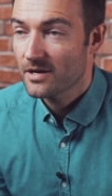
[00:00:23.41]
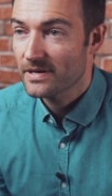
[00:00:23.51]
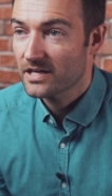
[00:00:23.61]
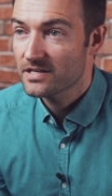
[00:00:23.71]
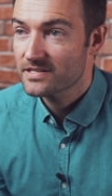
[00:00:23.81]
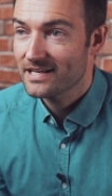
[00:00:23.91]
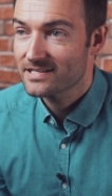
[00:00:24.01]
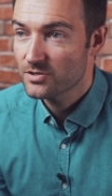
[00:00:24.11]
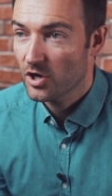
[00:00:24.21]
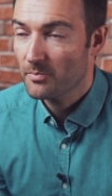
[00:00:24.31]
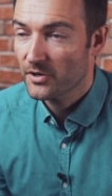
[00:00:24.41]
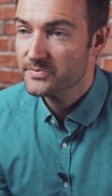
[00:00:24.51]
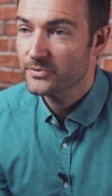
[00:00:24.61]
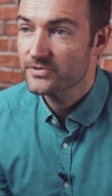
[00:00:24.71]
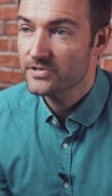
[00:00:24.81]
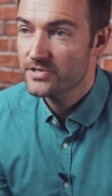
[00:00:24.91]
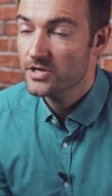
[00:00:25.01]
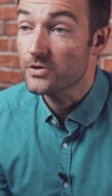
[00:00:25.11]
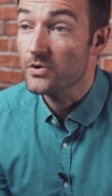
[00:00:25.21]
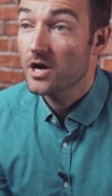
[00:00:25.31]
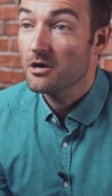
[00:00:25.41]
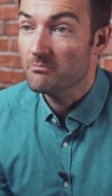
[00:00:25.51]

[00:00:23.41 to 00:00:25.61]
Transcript: because it's not possible to do